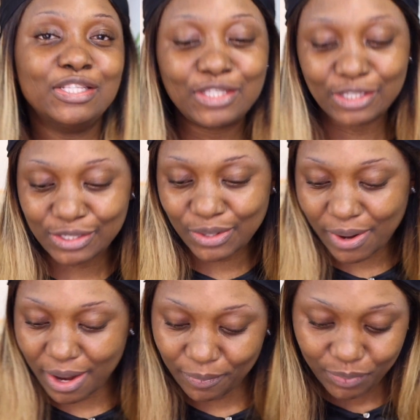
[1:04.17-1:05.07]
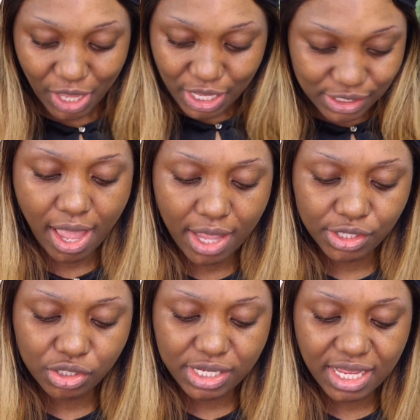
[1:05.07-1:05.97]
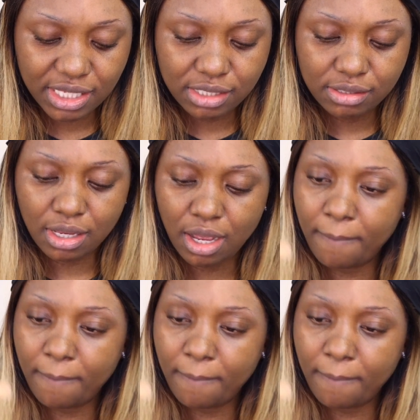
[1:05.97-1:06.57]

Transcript: tutorial. And today's